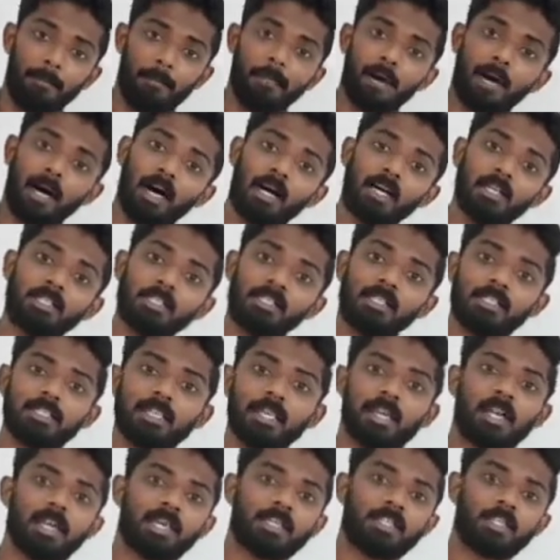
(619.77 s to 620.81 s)
past
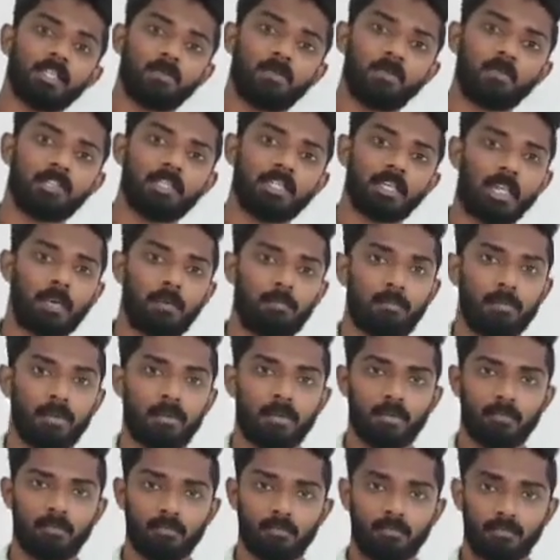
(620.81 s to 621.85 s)
action which
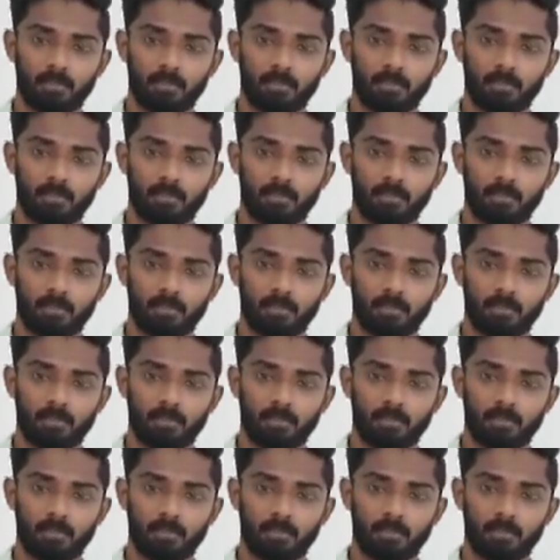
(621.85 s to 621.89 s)
happened.